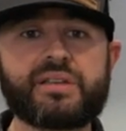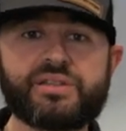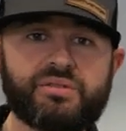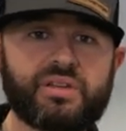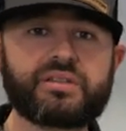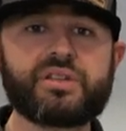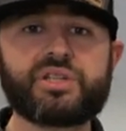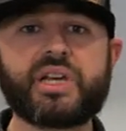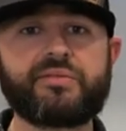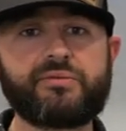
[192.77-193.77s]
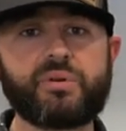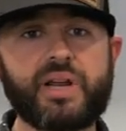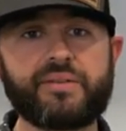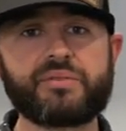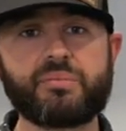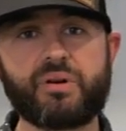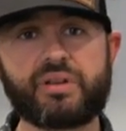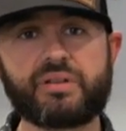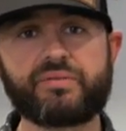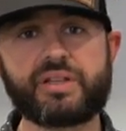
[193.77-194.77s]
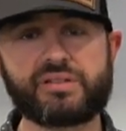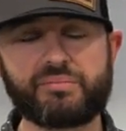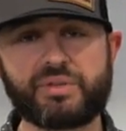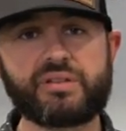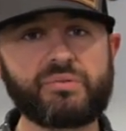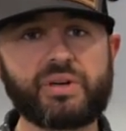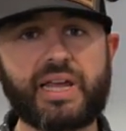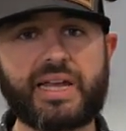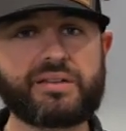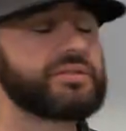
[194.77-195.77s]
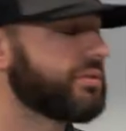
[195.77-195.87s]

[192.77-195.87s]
So you can get the Shade for it aftermarket if that's something you wanna add